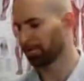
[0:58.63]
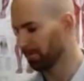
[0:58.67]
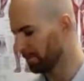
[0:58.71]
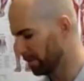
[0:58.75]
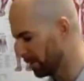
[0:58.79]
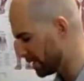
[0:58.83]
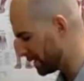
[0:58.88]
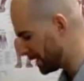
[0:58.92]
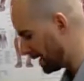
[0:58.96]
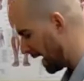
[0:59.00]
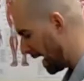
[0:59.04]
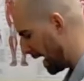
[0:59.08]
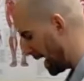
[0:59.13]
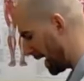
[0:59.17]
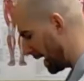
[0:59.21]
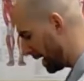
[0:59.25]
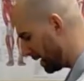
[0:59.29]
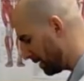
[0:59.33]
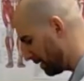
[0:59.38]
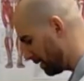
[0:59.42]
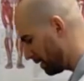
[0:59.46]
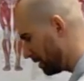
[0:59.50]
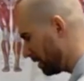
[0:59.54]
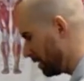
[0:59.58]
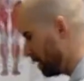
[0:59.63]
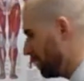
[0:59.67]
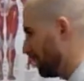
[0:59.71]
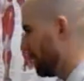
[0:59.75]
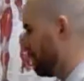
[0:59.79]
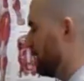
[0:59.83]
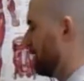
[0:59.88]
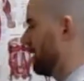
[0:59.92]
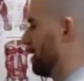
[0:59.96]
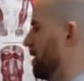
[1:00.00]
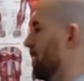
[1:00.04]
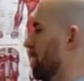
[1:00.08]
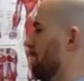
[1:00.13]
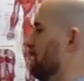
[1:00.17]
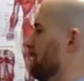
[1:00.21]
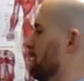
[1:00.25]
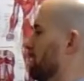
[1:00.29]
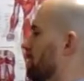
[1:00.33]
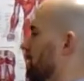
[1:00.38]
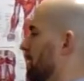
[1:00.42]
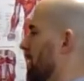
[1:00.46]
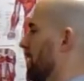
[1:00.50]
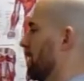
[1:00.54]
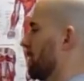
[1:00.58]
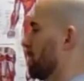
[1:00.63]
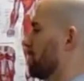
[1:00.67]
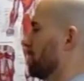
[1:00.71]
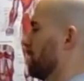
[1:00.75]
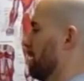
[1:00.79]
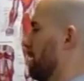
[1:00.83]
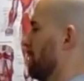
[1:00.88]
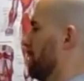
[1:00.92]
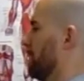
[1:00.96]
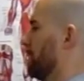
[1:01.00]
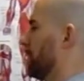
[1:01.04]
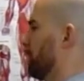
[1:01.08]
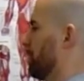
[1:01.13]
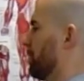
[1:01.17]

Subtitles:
from the side, it looks like so.